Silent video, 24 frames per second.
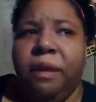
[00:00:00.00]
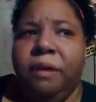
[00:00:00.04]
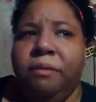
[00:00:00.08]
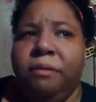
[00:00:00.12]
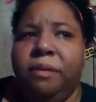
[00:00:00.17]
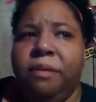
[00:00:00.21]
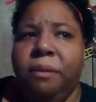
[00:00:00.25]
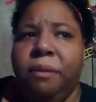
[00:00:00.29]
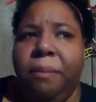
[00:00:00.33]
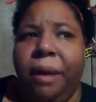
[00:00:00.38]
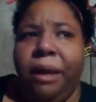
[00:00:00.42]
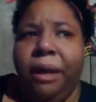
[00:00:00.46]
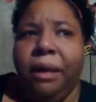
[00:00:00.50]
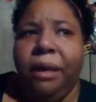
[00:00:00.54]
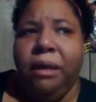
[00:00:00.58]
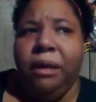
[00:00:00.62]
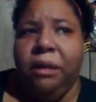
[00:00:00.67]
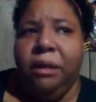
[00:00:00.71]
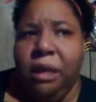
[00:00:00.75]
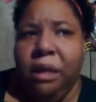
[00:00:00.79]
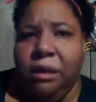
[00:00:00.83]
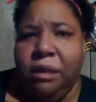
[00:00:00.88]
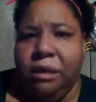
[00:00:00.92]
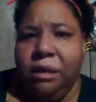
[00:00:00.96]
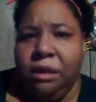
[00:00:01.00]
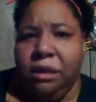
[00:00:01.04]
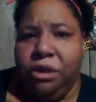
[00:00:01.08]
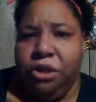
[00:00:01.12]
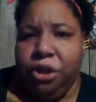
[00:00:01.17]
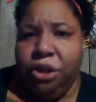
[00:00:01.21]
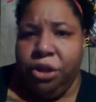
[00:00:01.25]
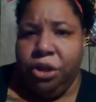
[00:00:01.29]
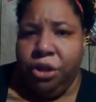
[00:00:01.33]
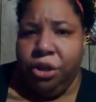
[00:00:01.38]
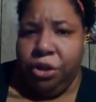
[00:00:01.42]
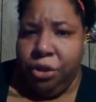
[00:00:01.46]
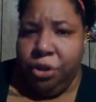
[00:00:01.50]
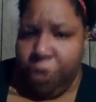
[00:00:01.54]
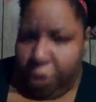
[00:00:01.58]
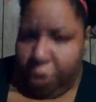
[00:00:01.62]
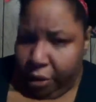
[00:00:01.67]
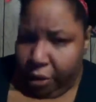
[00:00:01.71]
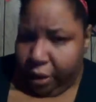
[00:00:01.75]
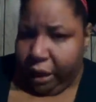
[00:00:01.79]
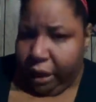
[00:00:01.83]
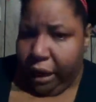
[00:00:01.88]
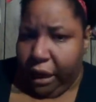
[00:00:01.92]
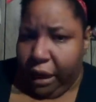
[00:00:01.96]
if somebody does it to
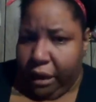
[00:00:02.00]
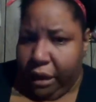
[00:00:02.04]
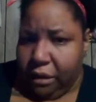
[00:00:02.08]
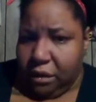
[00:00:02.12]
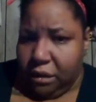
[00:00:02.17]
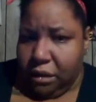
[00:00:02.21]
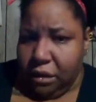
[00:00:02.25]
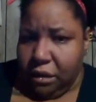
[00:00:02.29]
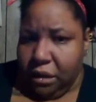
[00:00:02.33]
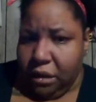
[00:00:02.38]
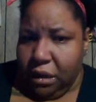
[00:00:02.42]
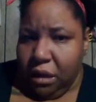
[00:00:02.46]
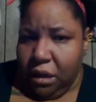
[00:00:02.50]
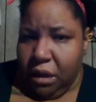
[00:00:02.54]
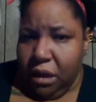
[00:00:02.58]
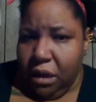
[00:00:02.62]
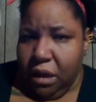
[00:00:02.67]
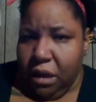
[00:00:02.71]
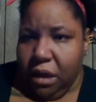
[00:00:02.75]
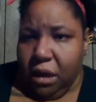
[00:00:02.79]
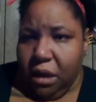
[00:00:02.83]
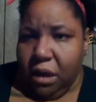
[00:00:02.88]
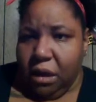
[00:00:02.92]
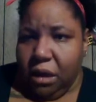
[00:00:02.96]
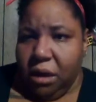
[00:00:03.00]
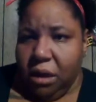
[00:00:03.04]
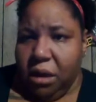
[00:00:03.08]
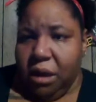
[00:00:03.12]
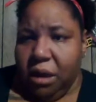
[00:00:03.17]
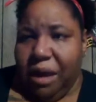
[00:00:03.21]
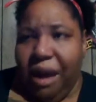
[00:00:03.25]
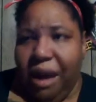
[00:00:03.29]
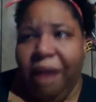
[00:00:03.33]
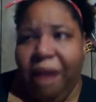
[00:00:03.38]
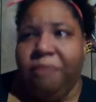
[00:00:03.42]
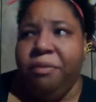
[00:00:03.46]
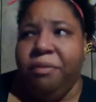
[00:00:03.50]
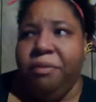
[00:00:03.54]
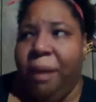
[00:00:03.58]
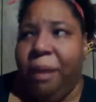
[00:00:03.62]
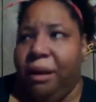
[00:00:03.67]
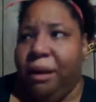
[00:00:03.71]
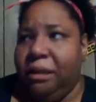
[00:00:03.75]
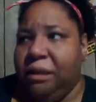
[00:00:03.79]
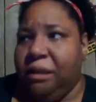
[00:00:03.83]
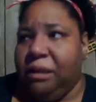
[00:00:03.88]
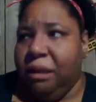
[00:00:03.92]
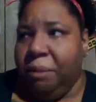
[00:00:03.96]
your kids.
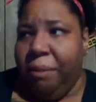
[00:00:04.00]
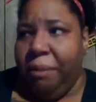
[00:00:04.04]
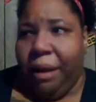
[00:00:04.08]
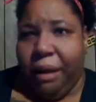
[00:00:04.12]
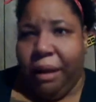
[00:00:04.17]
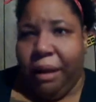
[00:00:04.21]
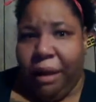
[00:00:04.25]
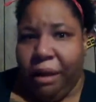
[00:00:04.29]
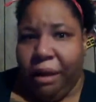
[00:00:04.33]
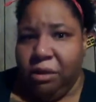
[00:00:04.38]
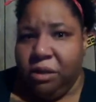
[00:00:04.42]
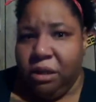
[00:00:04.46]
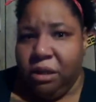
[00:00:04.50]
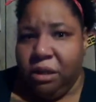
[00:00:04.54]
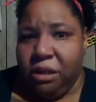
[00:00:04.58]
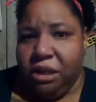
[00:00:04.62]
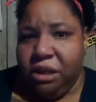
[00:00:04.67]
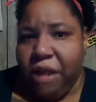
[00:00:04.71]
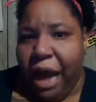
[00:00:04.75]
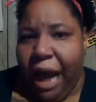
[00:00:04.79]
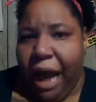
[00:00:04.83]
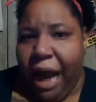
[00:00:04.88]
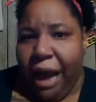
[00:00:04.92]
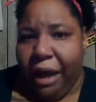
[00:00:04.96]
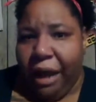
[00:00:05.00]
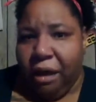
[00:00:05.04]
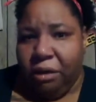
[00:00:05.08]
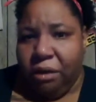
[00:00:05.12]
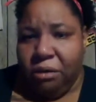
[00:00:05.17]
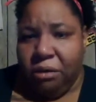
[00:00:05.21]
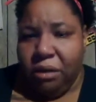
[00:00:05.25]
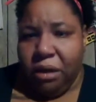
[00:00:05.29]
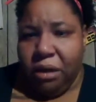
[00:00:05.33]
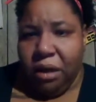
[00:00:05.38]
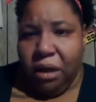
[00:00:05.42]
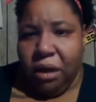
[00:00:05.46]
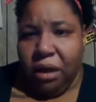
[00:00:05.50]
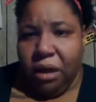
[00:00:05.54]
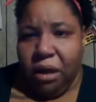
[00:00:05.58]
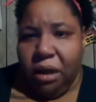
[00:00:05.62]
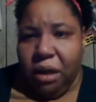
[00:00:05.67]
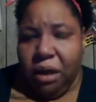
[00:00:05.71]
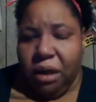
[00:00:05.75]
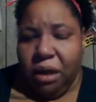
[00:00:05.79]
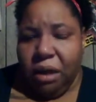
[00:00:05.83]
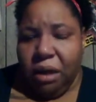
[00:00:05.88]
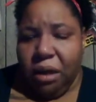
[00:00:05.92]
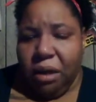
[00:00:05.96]
Everybody's somebody else's child.
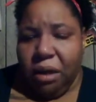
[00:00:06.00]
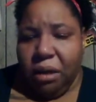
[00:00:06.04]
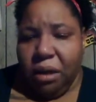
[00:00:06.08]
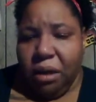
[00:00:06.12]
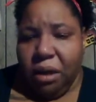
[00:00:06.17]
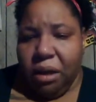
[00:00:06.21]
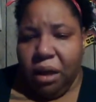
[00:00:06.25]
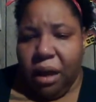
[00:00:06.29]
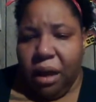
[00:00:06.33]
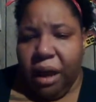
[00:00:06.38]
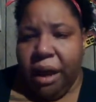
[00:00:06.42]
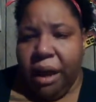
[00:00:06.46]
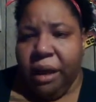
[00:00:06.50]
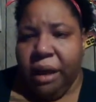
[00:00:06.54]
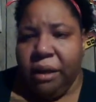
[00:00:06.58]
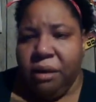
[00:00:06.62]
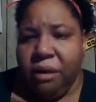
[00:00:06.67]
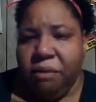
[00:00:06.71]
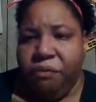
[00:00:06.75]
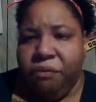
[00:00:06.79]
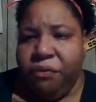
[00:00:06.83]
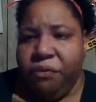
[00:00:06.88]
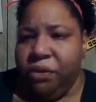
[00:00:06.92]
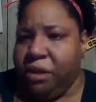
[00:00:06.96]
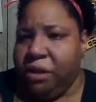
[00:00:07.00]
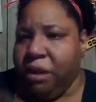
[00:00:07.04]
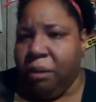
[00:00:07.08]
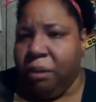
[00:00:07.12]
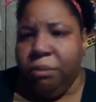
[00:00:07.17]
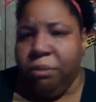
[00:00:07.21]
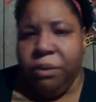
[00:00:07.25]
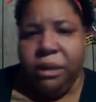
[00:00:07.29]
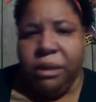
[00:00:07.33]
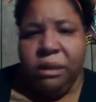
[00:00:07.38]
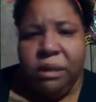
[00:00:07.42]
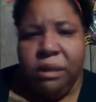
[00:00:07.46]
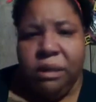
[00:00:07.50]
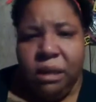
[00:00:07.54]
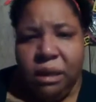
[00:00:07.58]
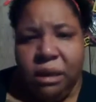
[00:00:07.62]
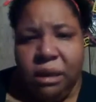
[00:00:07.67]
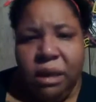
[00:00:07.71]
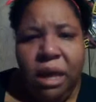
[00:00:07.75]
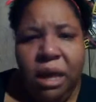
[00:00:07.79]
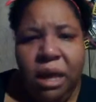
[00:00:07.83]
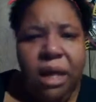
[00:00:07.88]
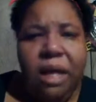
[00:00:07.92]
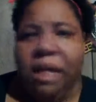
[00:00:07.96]
And for some
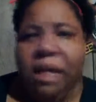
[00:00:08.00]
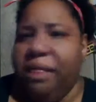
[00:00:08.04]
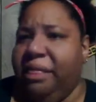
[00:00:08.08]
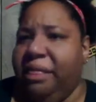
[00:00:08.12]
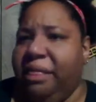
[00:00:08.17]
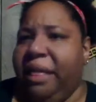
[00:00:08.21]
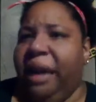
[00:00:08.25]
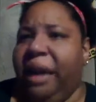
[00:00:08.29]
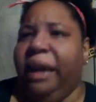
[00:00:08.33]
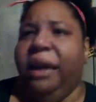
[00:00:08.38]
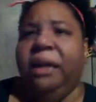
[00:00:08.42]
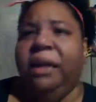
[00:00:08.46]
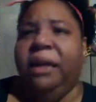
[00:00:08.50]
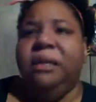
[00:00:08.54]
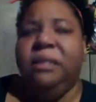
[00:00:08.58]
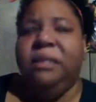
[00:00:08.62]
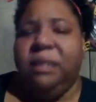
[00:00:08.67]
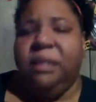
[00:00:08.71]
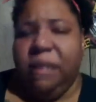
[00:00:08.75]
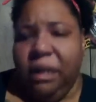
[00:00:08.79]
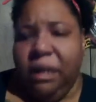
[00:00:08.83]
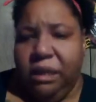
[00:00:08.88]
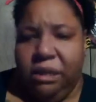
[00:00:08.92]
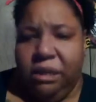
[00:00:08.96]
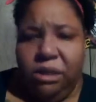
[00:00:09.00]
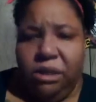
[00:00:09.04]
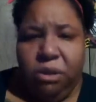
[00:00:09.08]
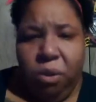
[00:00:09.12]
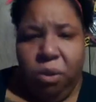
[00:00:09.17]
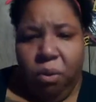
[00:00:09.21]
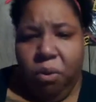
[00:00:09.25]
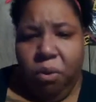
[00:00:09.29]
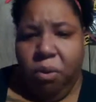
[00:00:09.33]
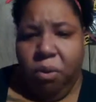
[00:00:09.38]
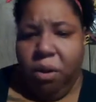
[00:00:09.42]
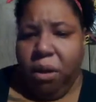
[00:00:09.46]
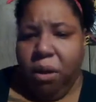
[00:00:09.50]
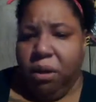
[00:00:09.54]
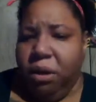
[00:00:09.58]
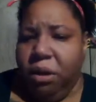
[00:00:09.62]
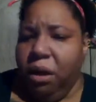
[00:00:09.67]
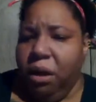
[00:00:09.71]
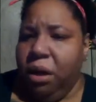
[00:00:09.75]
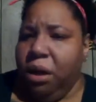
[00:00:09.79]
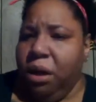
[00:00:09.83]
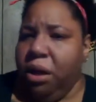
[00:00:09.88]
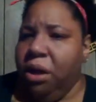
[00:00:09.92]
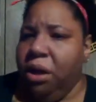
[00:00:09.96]
reason, they insist
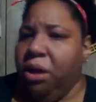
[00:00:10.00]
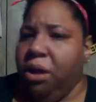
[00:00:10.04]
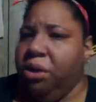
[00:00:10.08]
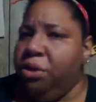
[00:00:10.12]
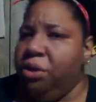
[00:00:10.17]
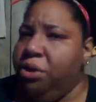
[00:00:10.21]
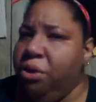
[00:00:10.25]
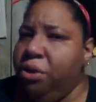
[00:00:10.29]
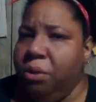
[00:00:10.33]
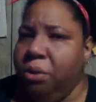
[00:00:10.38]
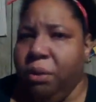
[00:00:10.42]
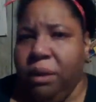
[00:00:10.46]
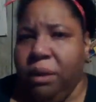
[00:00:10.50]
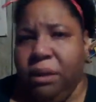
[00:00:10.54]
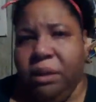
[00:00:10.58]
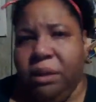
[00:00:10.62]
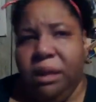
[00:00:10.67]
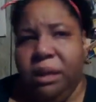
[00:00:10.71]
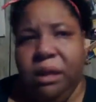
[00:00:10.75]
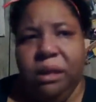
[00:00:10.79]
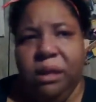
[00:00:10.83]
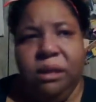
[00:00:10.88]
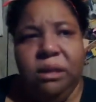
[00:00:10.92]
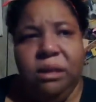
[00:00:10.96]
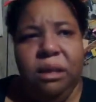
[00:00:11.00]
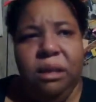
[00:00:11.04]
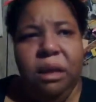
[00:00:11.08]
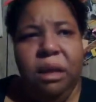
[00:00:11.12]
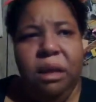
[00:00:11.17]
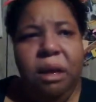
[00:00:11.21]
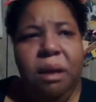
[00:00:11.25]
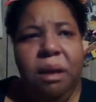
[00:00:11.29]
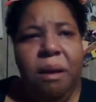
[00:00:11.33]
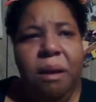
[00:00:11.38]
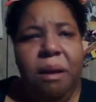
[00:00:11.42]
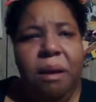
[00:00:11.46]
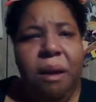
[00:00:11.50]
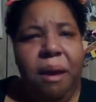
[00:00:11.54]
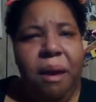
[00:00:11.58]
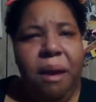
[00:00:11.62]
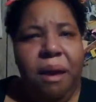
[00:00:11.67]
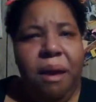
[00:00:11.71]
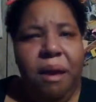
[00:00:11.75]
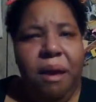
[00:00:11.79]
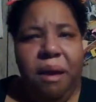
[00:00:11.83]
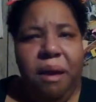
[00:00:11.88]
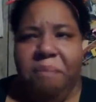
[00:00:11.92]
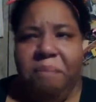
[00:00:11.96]
on doing these
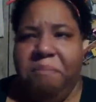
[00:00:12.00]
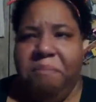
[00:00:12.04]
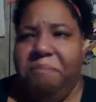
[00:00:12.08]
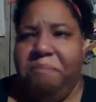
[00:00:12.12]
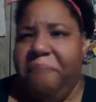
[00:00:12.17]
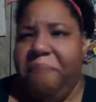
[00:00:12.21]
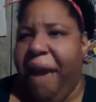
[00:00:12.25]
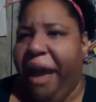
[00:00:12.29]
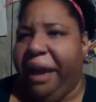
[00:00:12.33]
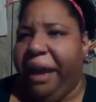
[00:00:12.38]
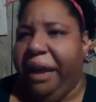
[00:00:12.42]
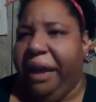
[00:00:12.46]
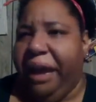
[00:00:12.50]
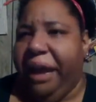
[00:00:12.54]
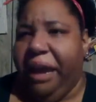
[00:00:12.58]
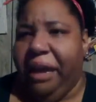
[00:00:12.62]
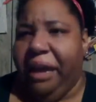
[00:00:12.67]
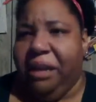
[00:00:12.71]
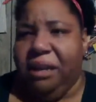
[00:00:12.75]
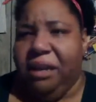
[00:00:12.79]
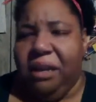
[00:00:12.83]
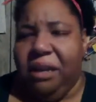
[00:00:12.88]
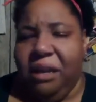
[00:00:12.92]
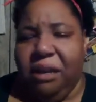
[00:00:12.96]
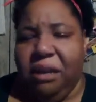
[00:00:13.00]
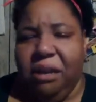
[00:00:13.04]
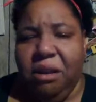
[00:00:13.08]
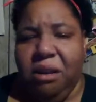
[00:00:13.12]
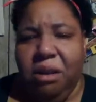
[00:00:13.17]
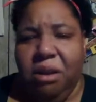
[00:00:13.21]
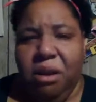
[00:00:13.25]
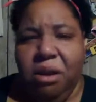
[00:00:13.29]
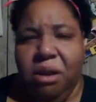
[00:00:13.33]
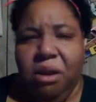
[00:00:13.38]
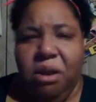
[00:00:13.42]
backhanded,